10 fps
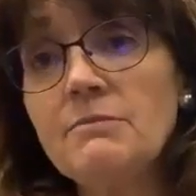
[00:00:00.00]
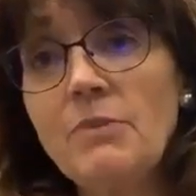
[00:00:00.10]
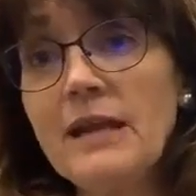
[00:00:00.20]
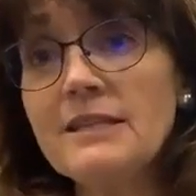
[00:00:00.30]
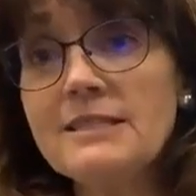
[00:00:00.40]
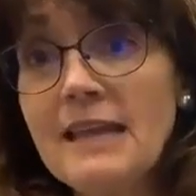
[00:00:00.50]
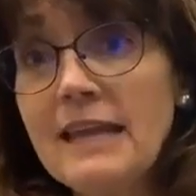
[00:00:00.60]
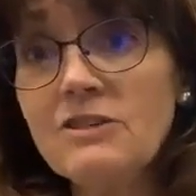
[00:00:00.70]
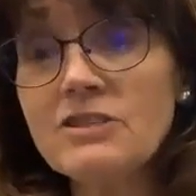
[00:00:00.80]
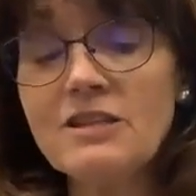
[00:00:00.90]
Brandon
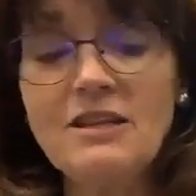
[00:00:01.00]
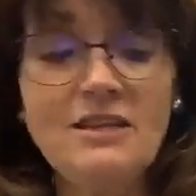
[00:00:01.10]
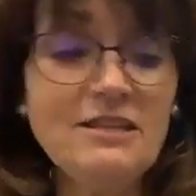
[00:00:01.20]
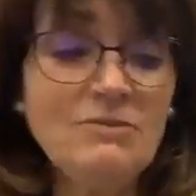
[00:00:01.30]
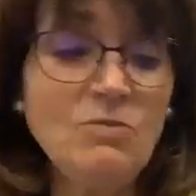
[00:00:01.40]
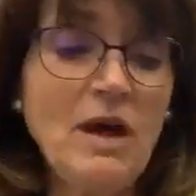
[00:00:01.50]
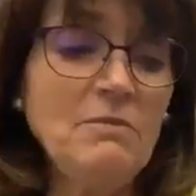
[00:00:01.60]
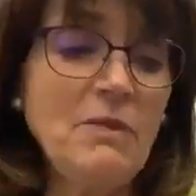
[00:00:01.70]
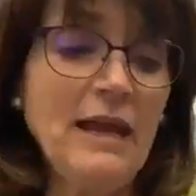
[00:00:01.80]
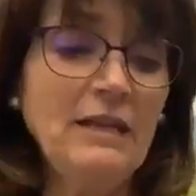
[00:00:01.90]
Sanderson is
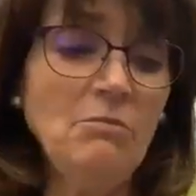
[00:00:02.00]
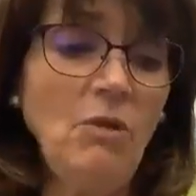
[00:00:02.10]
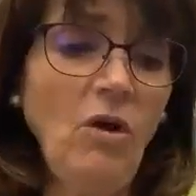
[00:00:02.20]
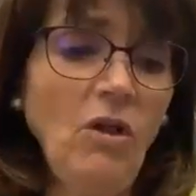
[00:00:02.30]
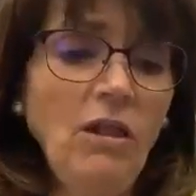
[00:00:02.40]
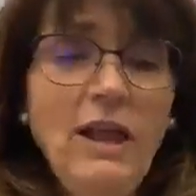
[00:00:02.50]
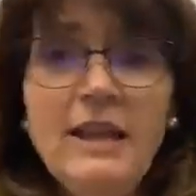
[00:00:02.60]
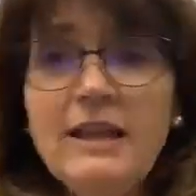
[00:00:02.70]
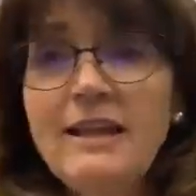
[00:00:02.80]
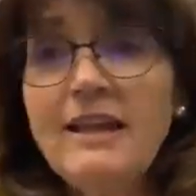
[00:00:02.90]
one, Brandon Moe,
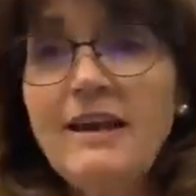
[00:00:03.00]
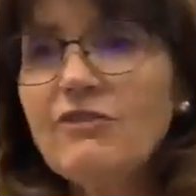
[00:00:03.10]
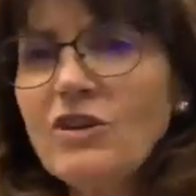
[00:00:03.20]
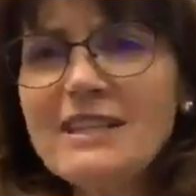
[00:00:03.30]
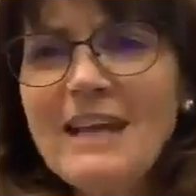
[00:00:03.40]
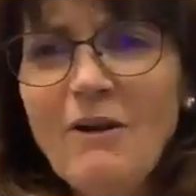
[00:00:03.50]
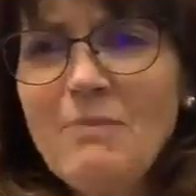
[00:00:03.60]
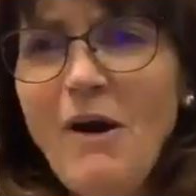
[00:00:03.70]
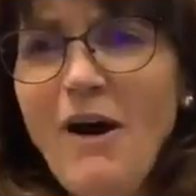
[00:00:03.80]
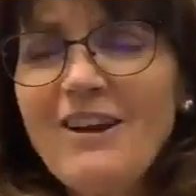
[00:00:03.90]
of course,
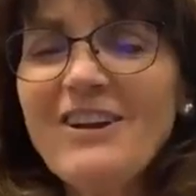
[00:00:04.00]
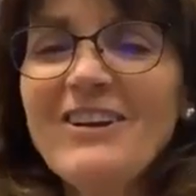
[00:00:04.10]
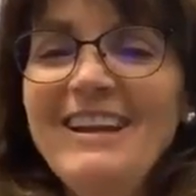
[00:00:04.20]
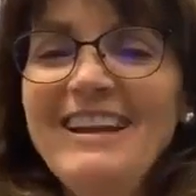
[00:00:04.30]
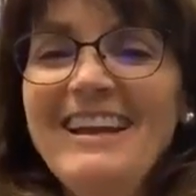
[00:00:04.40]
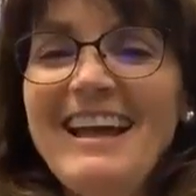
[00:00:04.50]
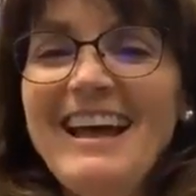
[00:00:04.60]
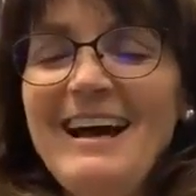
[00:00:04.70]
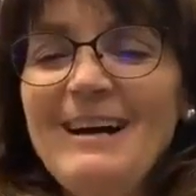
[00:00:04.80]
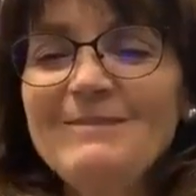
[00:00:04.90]
Harry Potter.
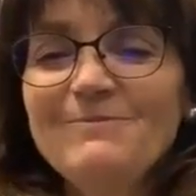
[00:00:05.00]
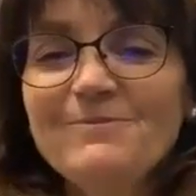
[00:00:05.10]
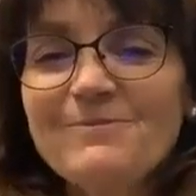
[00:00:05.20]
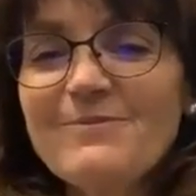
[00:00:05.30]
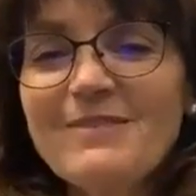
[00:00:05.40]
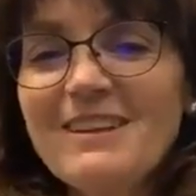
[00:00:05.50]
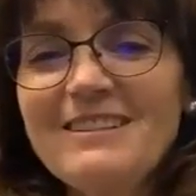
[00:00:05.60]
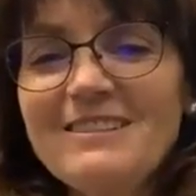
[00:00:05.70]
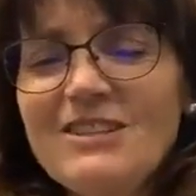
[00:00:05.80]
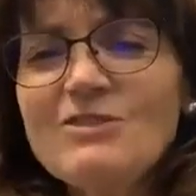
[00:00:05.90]
Um,
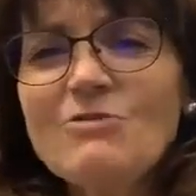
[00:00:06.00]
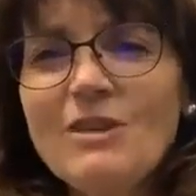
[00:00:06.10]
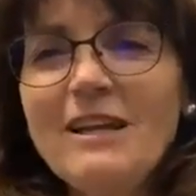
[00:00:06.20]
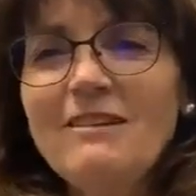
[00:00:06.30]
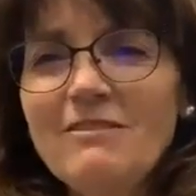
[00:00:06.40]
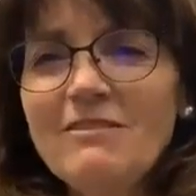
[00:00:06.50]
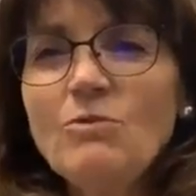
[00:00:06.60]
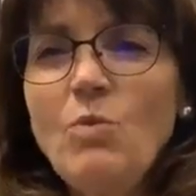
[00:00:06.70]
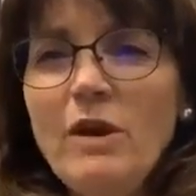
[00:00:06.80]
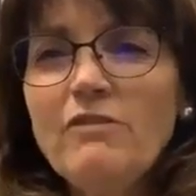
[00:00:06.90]
just really
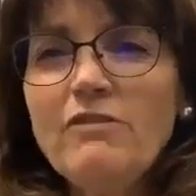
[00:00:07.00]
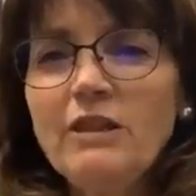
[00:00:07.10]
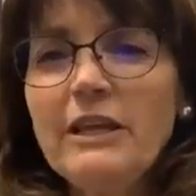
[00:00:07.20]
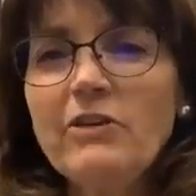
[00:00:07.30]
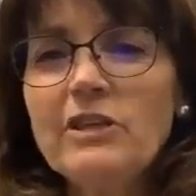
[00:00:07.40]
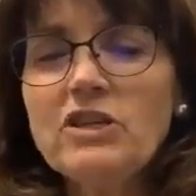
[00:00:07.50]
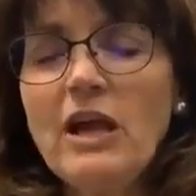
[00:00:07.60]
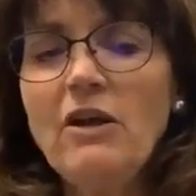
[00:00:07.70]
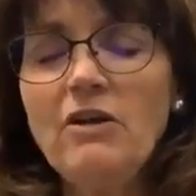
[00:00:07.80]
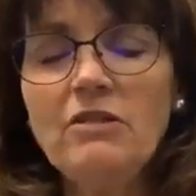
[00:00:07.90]
wonderful
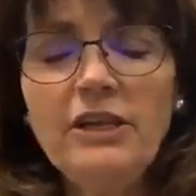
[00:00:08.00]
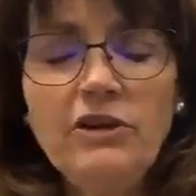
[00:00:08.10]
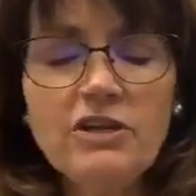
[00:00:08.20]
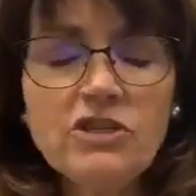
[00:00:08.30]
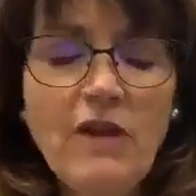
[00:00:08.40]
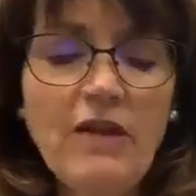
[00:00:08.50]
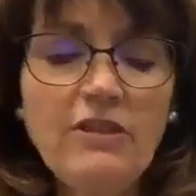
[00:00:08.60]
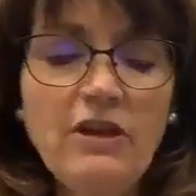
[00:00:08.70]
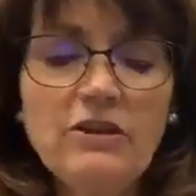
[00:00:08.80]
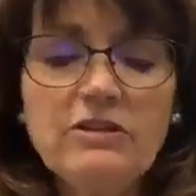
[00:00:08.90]
literature out
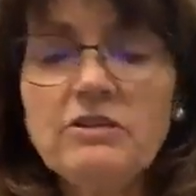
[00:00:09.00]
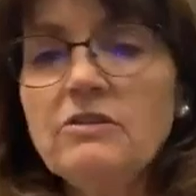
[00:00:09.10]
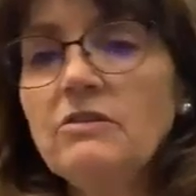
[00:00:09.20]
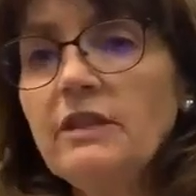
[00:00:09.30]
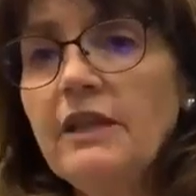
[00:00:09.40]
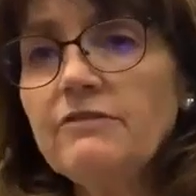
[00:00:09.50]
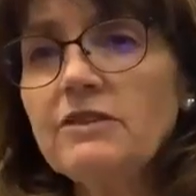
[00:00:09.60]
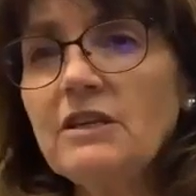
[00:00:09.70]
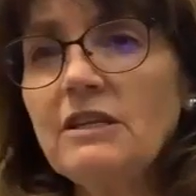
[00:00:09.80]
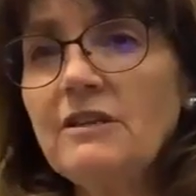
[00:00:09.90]
there to
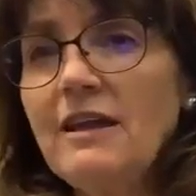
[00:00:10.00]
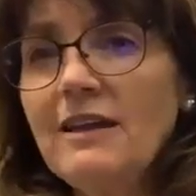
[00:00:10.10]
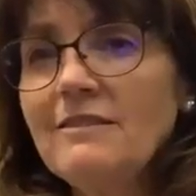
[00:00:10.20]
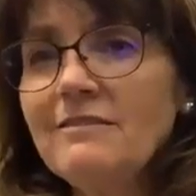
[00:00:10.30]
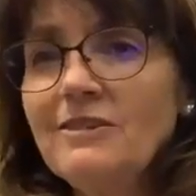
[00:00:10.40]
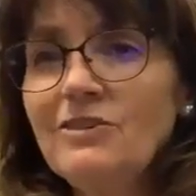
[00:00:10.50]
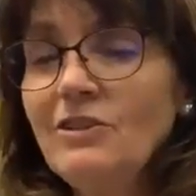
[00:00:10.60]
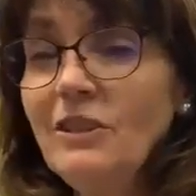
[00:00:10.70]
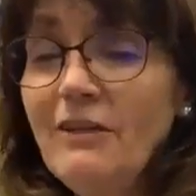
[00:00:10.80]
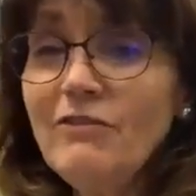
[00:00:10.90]
lift, and
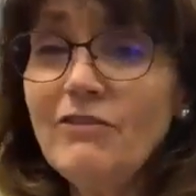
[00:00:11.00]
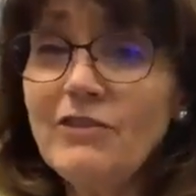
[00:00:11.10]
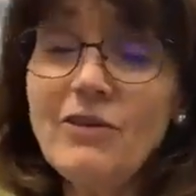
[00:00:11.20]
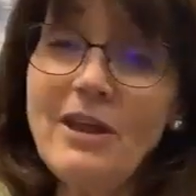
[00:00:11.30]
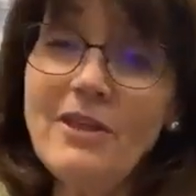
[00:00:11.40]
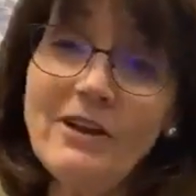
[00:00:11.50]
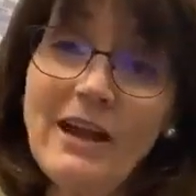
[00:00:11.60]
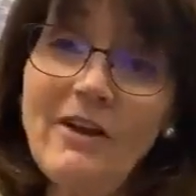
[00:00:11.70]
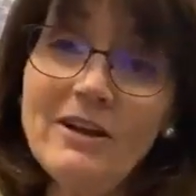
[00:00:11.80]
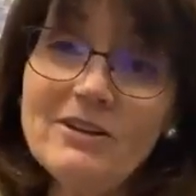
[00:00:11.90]
you live through another
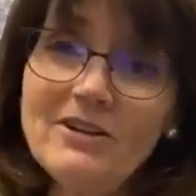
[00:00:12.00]
character.